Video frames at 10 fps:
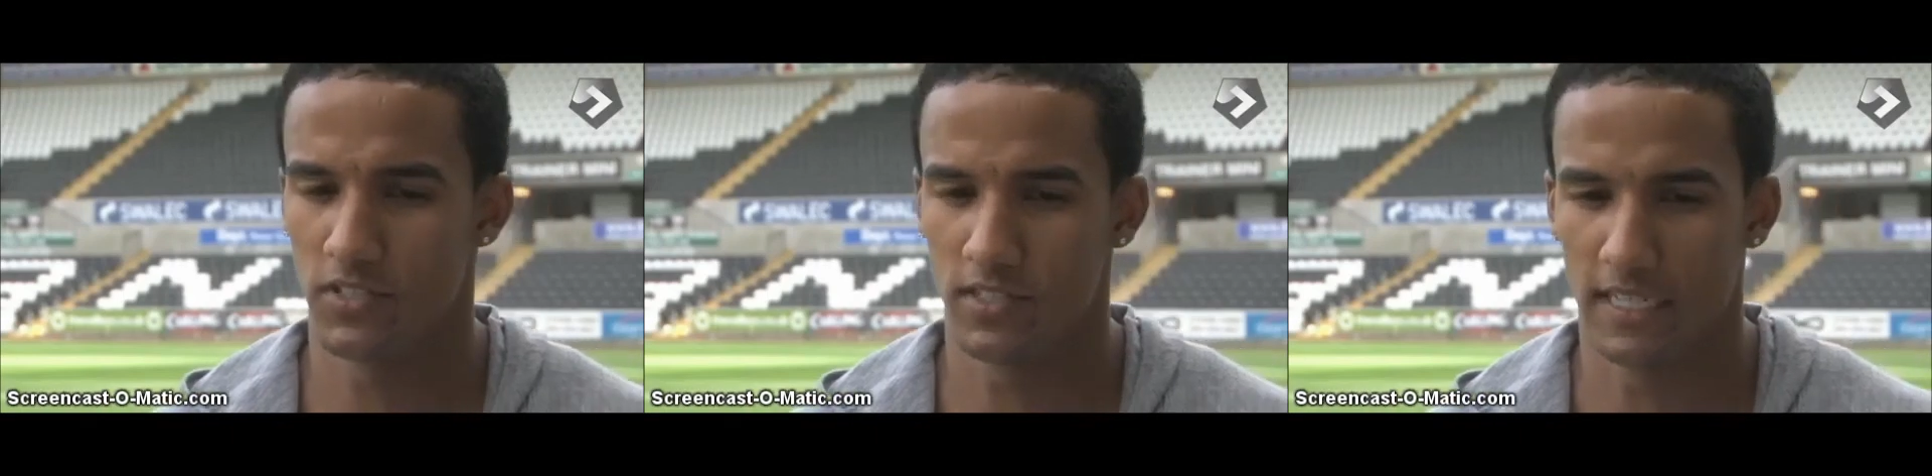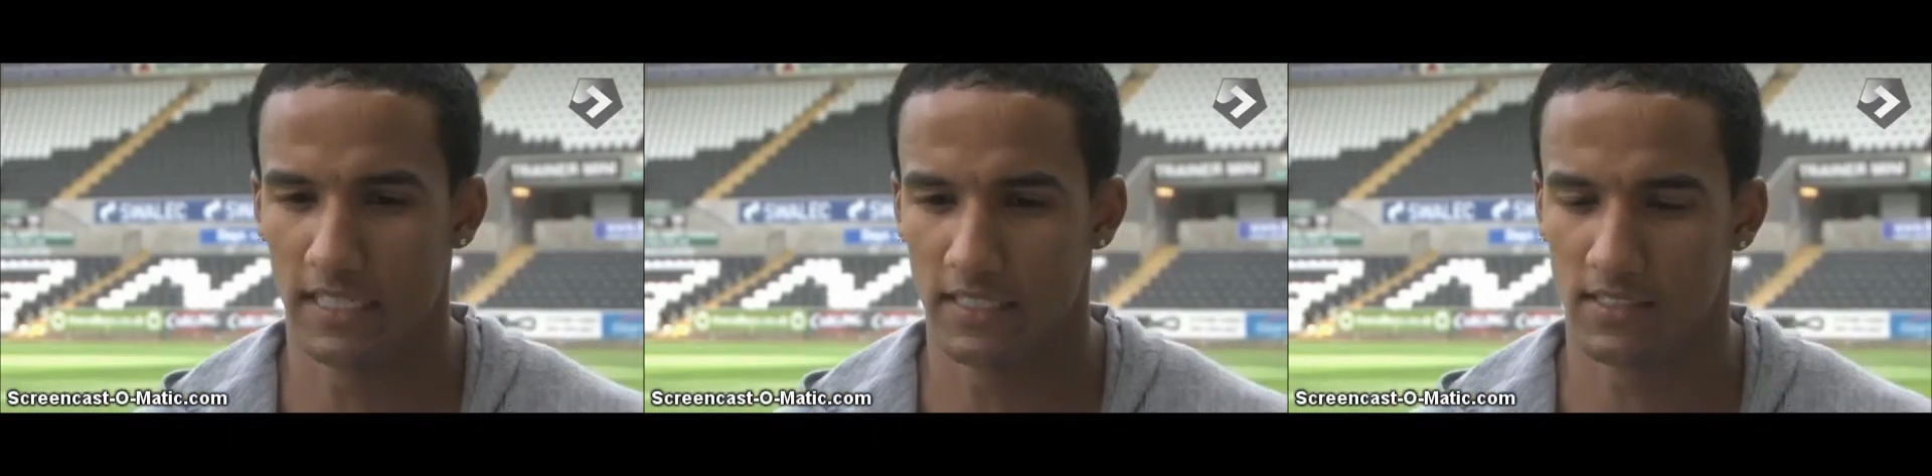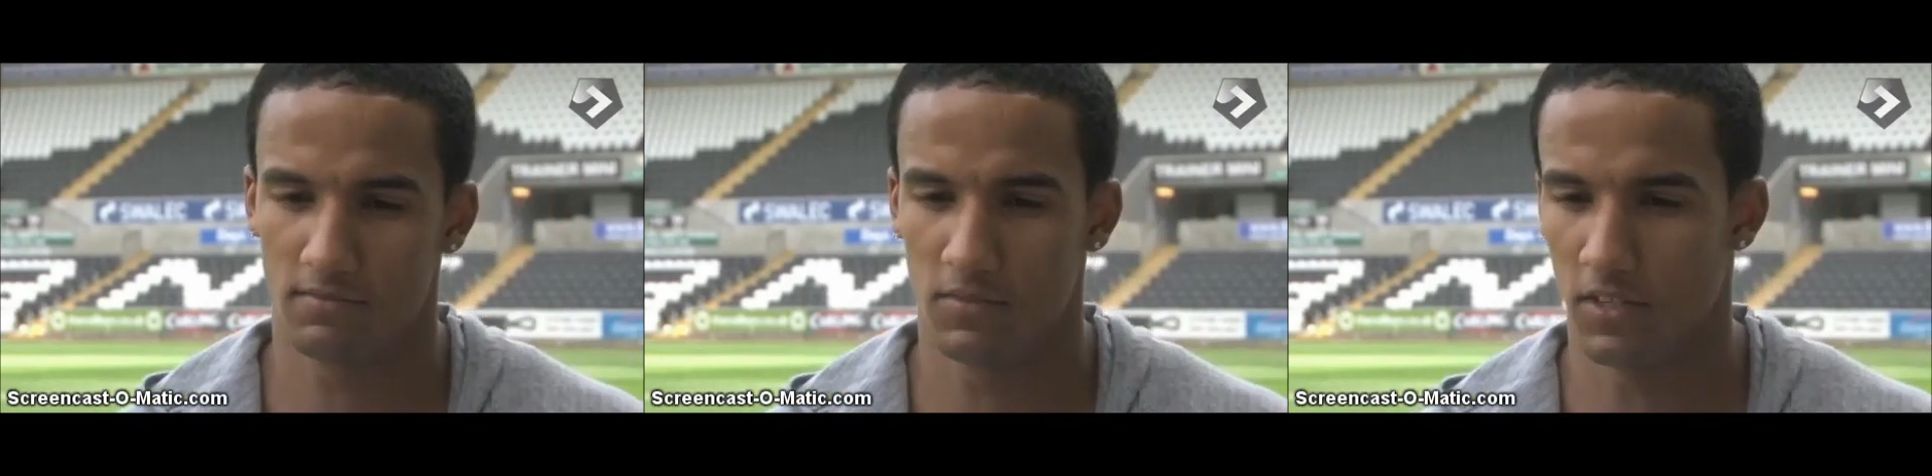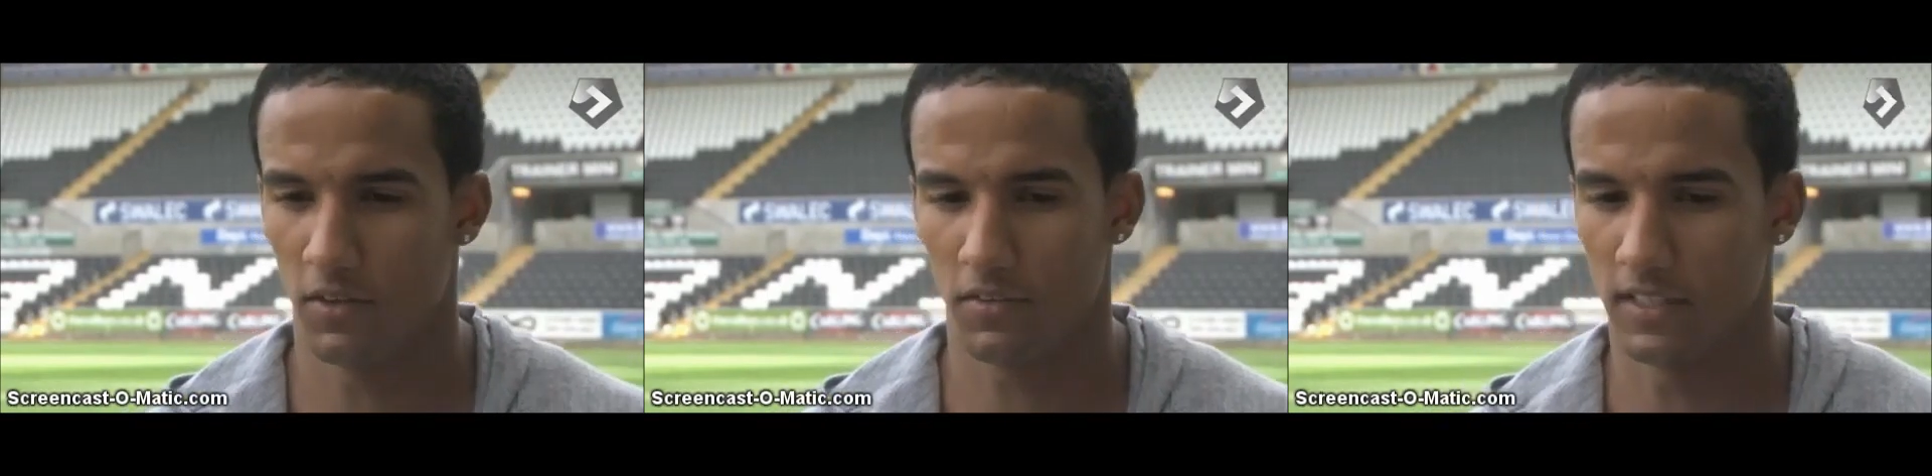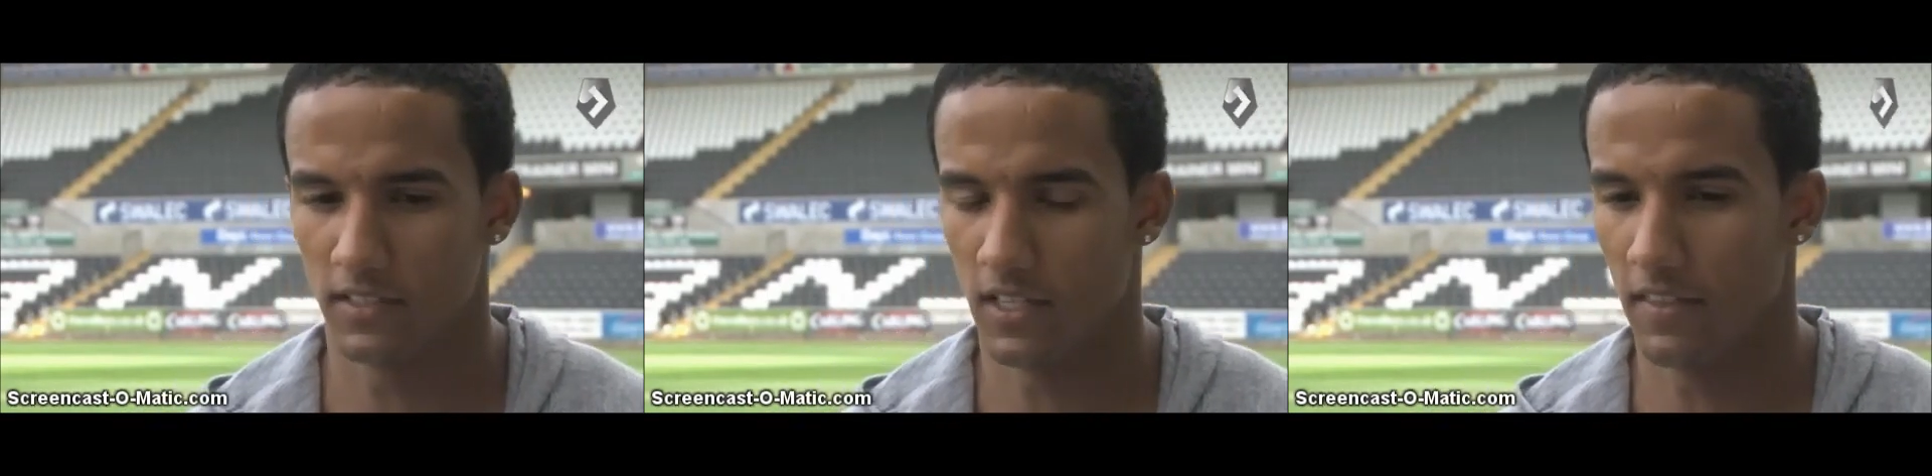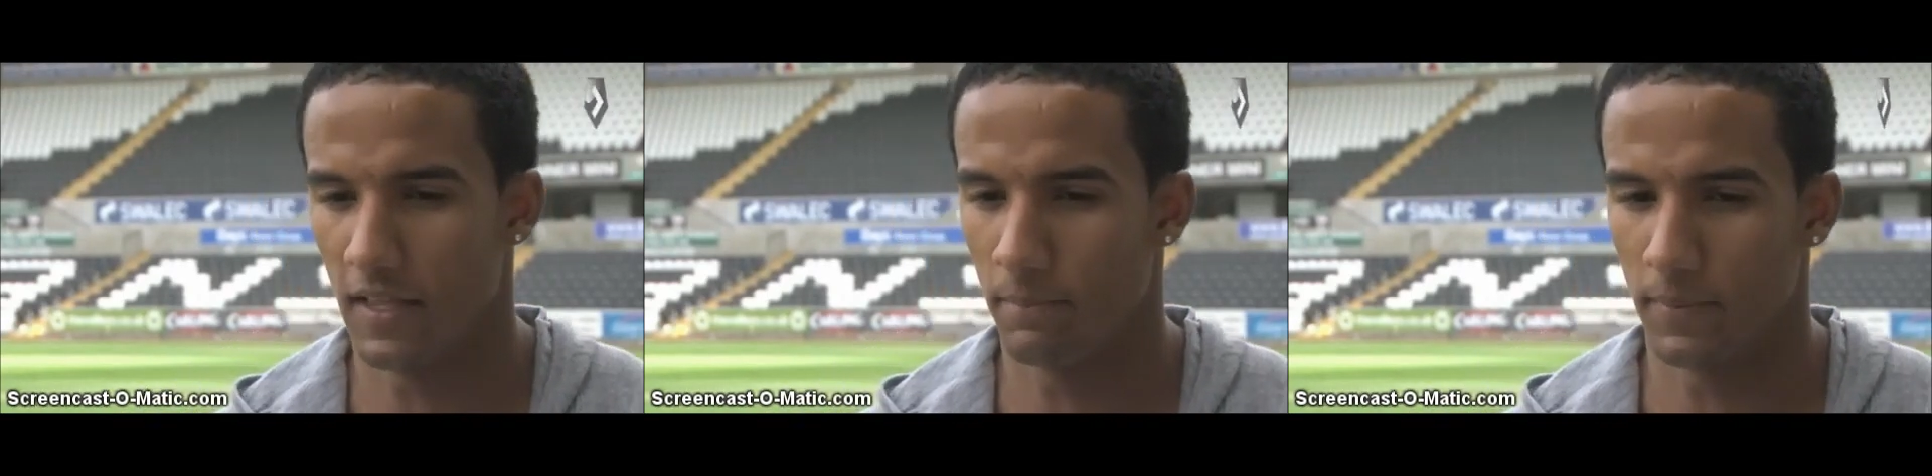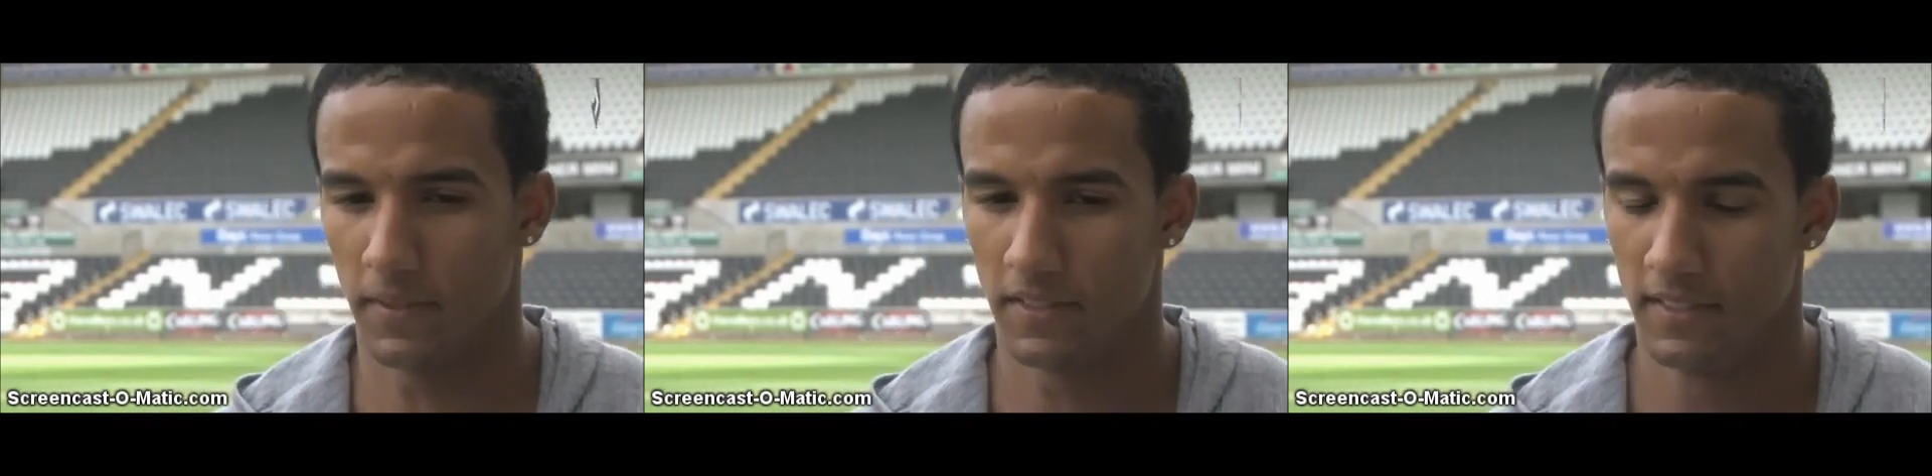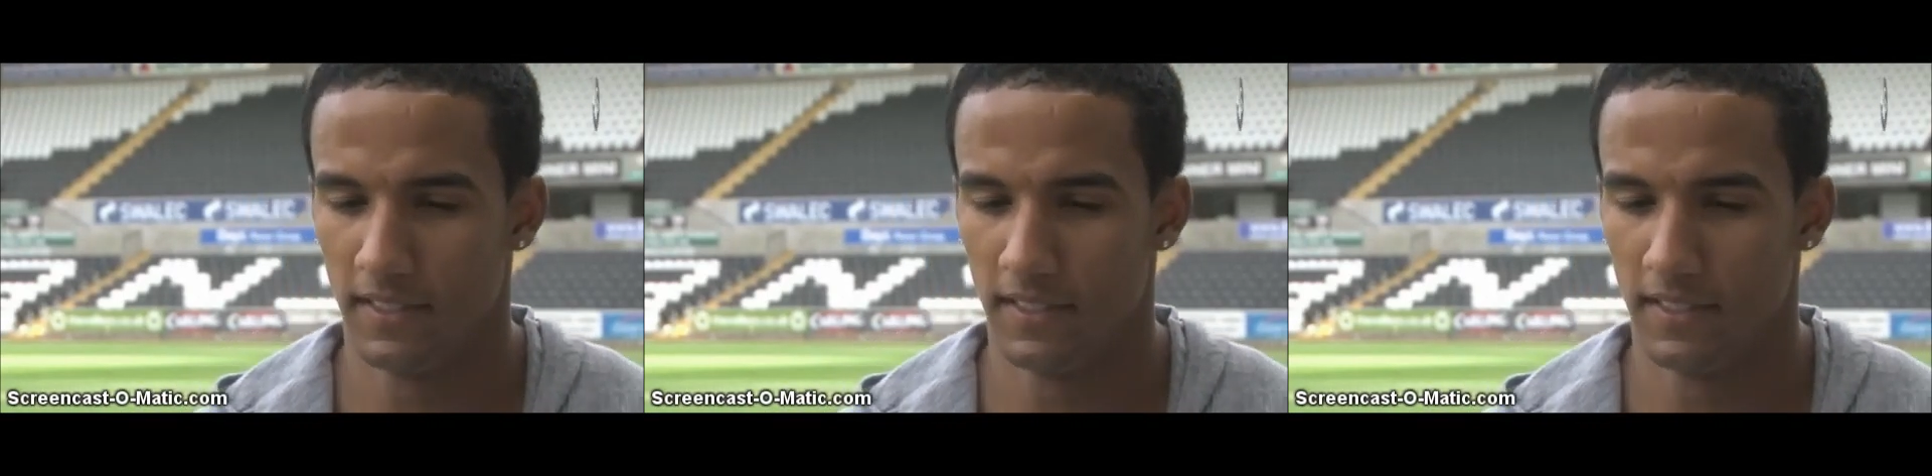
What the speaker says: and things like that, but